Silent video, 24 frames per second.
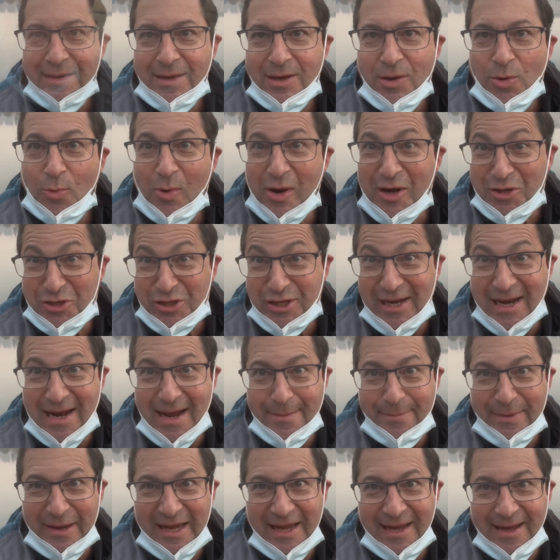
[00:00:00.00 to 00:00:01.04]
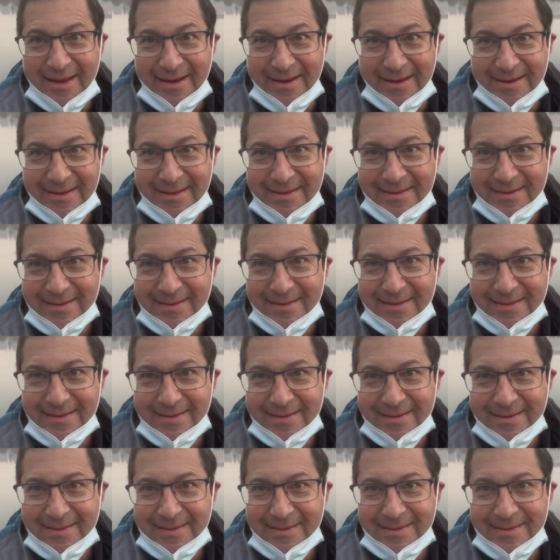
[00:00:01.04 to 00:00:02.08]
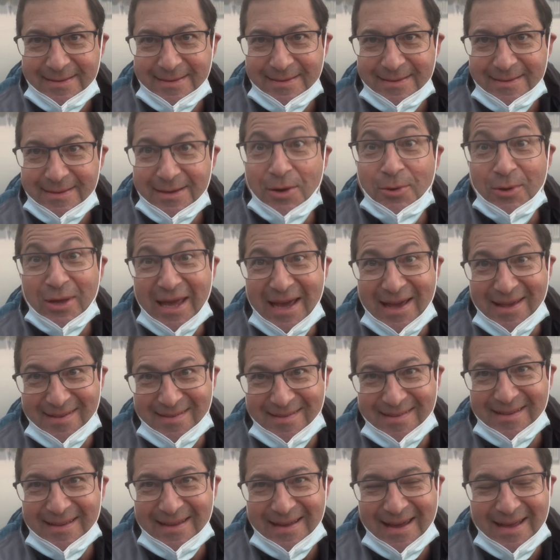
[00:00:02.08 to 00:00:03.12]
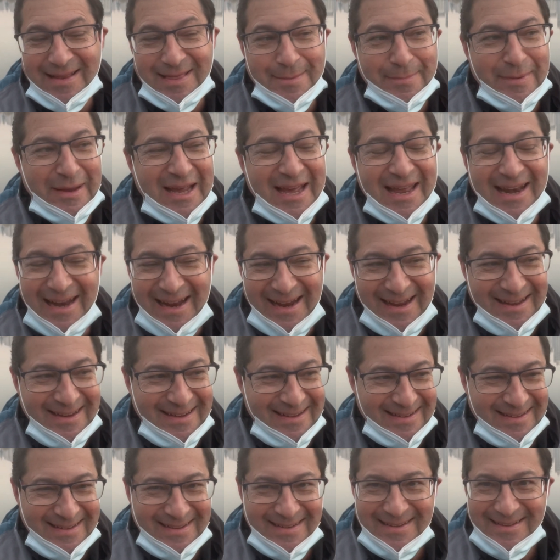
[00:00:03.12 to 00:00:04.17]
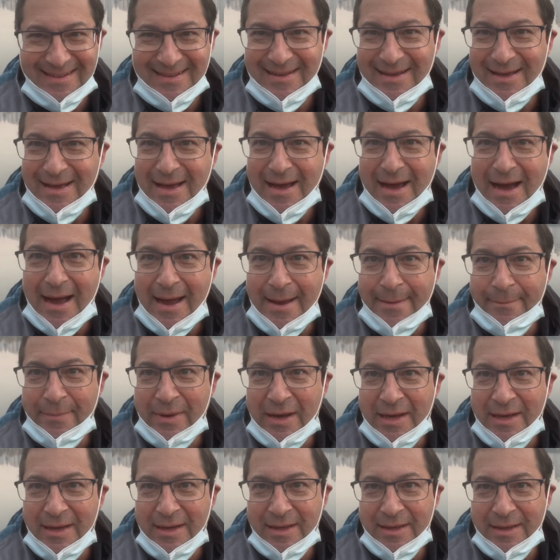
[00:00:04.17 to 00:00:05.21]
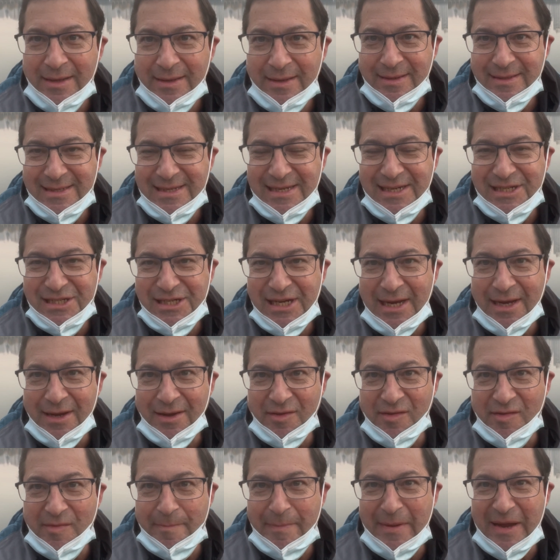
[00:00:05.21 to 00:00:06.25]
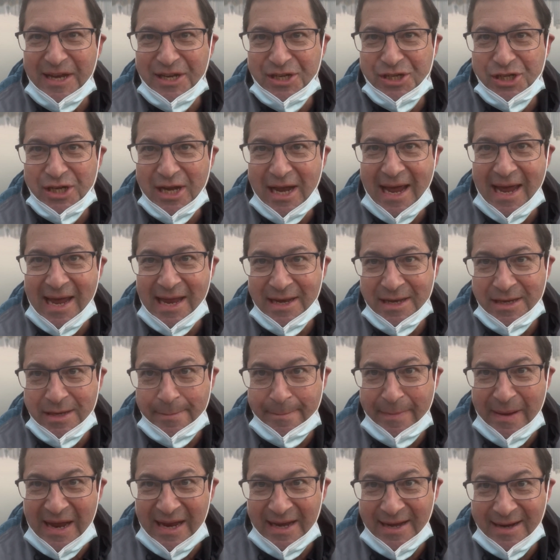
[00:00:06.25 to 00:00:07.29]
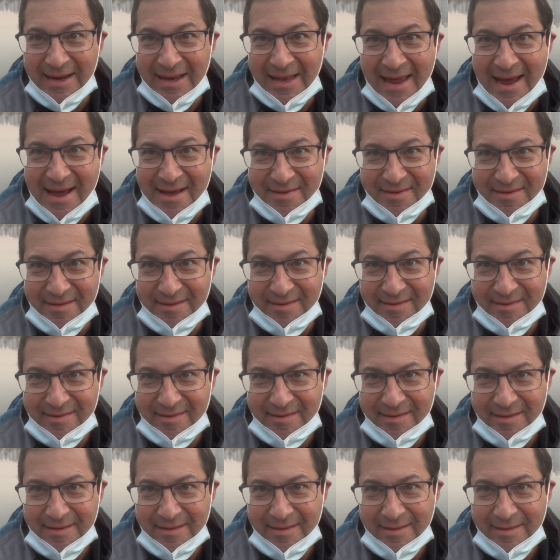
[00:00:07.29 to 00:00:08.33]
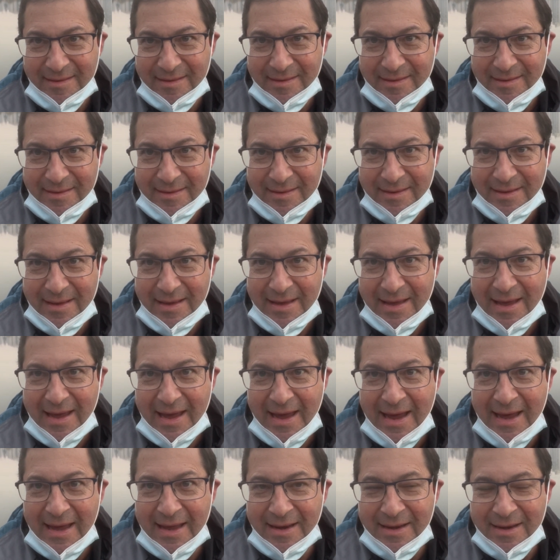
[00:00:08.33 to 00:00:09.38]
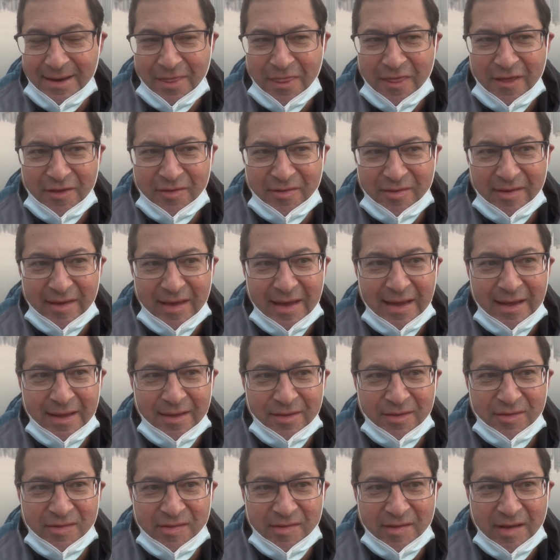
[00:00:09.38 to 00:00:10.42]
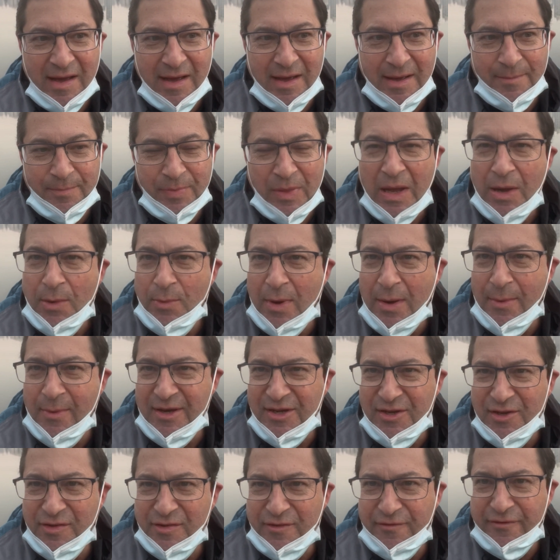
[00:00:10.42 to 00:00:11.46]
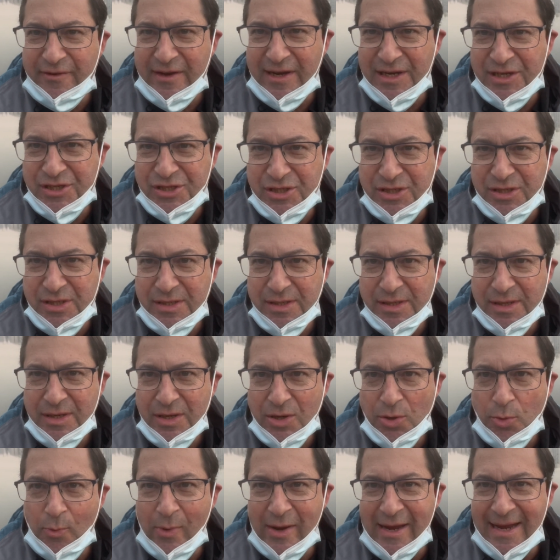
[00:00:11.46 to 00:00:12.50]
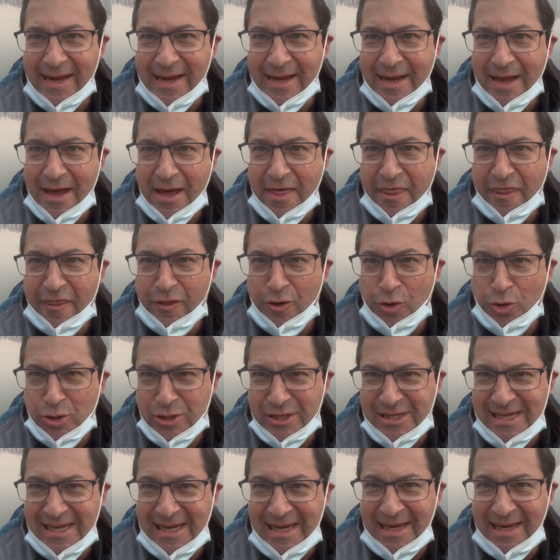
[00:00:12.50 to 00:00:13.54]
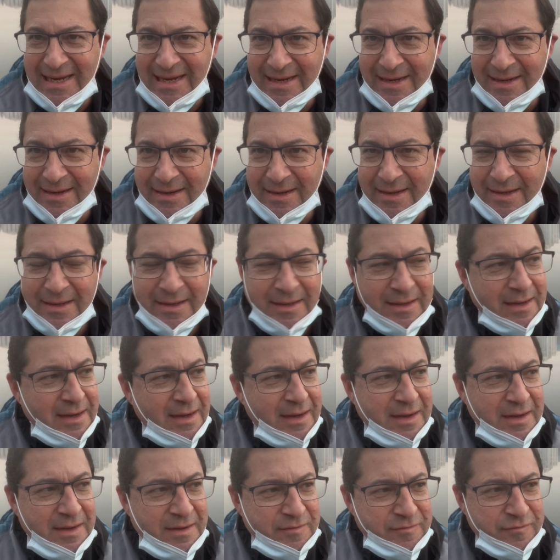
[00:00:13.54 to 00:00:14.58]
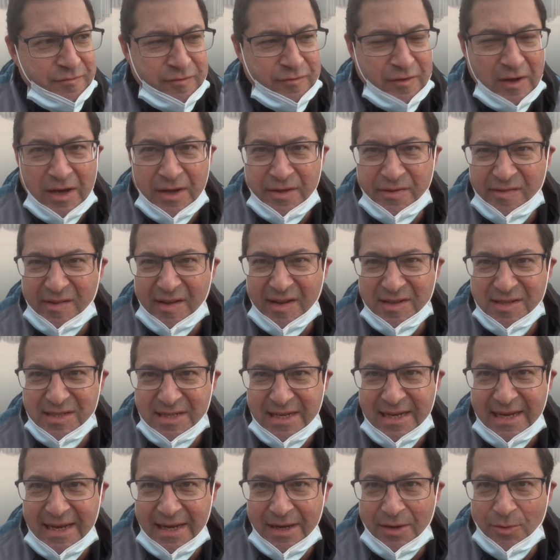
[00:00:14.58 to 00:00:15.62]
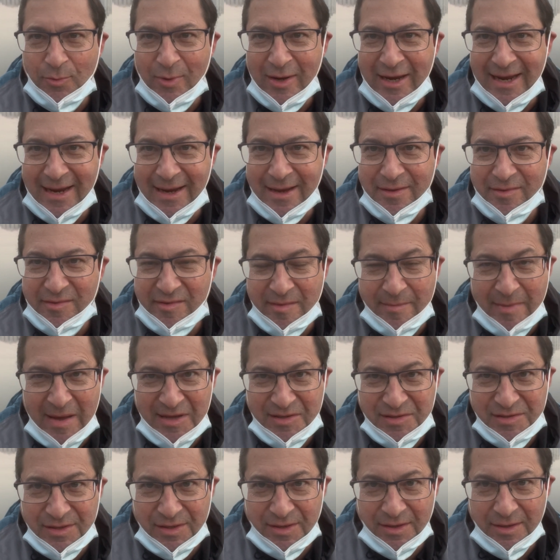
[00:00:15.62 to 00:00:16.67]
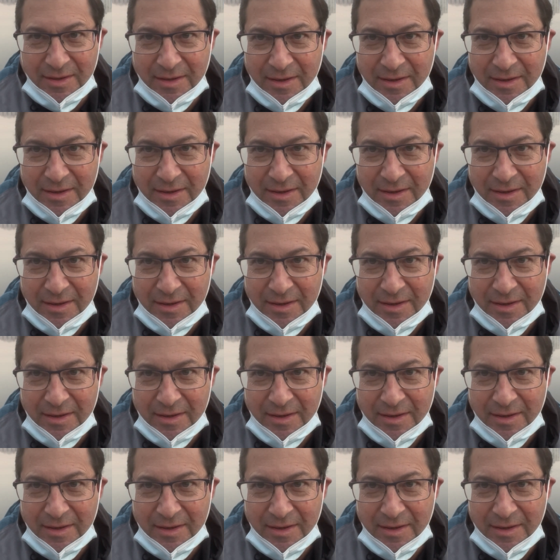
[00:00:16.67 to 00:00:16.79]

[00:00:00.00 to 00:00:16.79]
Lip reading: Where should I begin? Oh yes, at the beginning. I'm teaching speech and debate classes. And this is, we just finished week 13 of a 16-week semester.